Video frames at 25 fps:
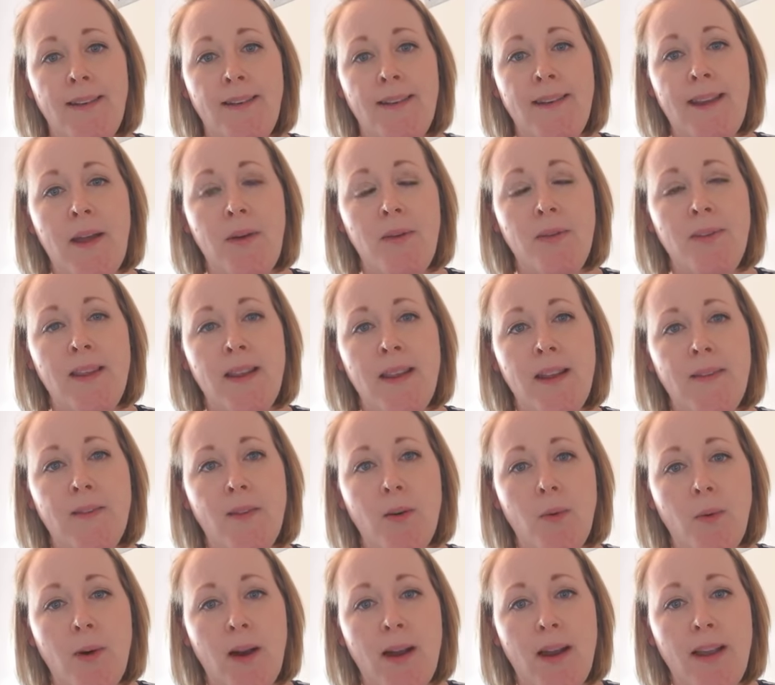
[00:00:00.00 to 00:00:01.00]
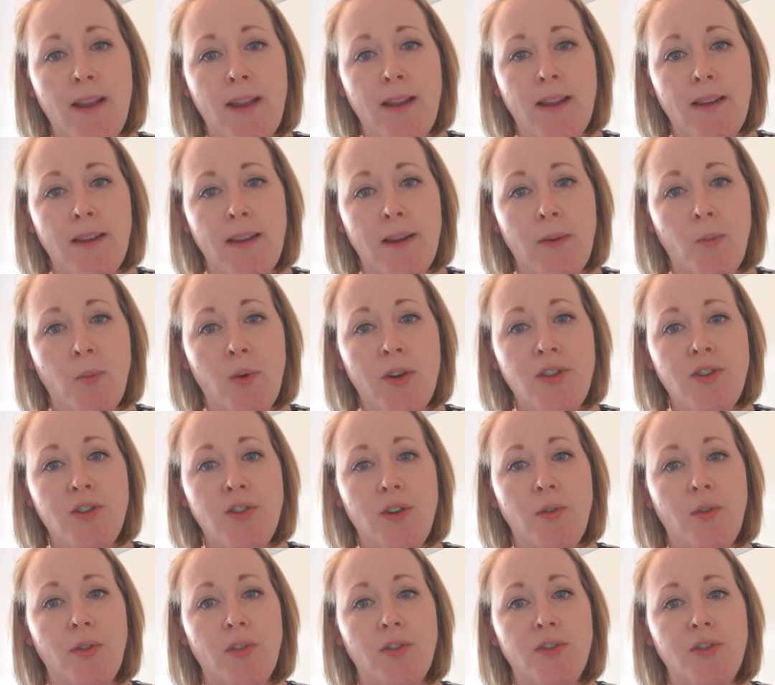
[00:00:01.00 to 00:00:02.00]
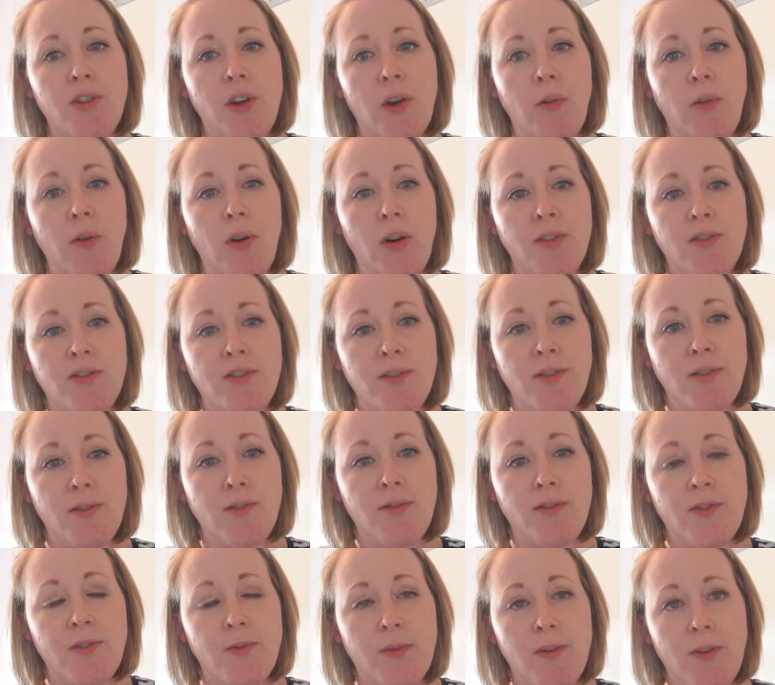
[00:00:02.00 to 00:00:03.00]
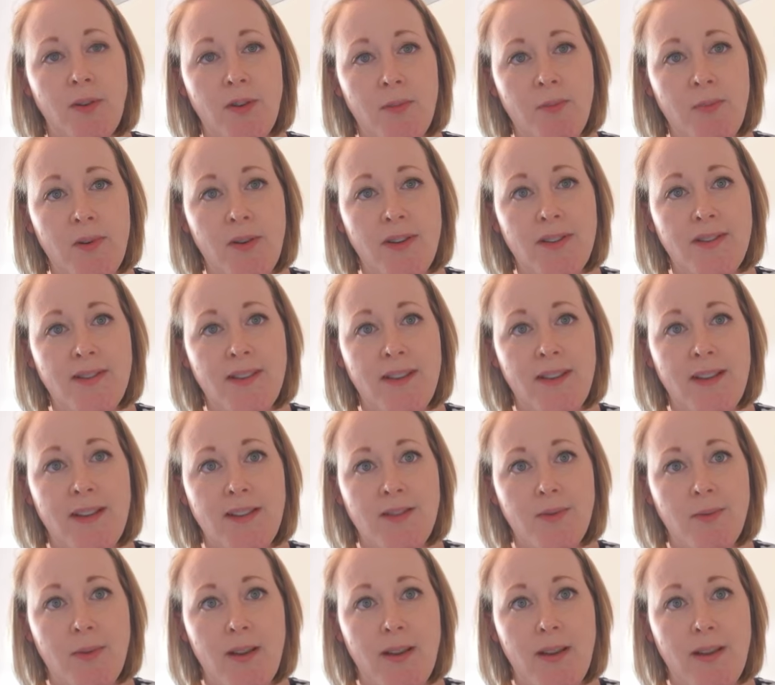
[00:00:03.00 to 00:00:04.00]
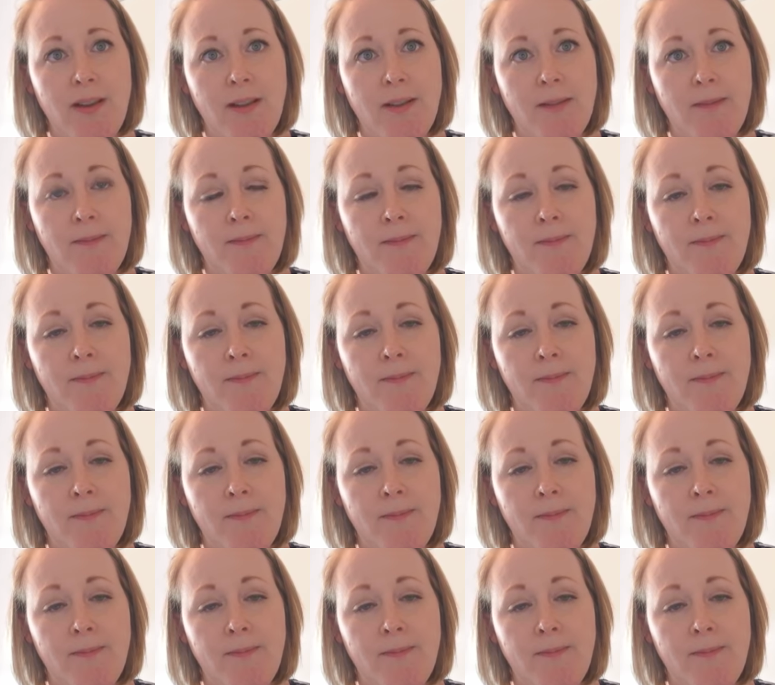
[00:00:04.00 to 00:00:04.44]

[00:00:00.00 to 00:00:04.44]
Now think of a way in which you could show God's love to another person this week.